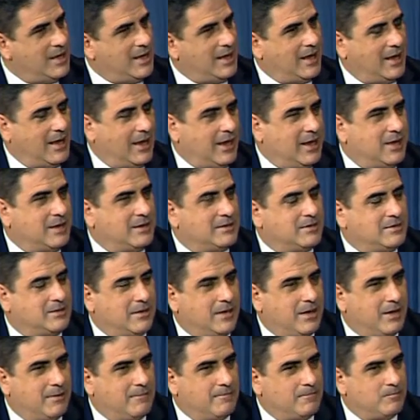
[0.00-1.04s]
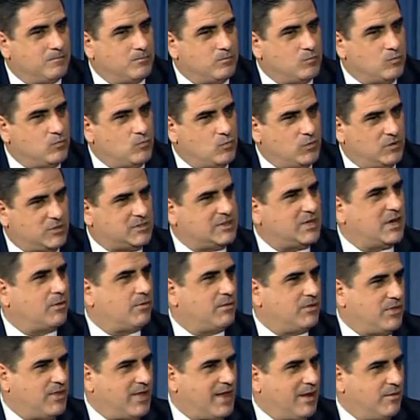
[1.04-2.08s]
And we'll start
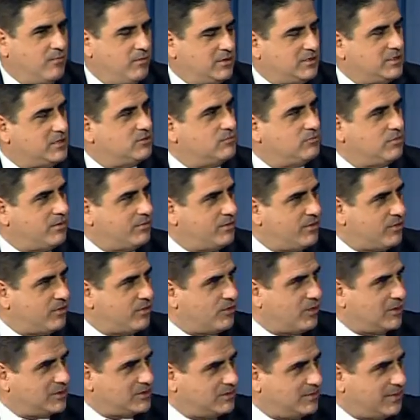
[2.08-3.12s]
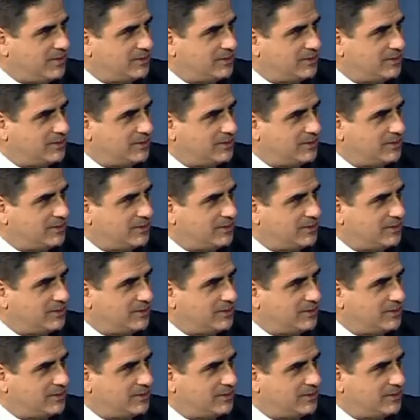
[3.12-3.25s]
with that. What were your thoughts about